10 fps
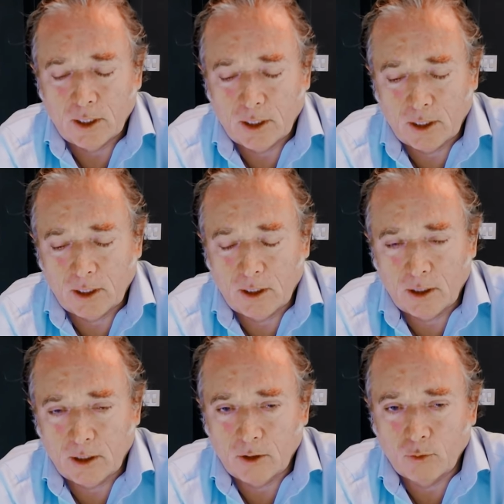
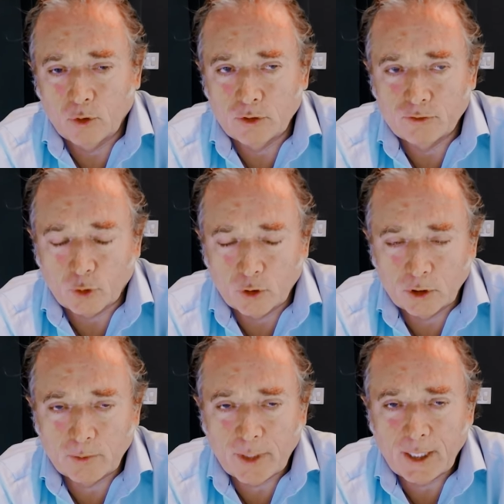world of oil
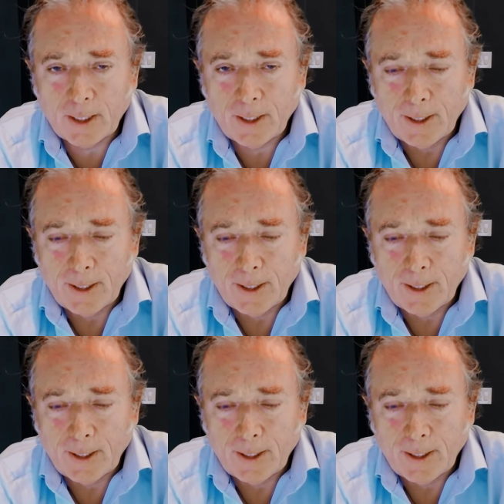demand.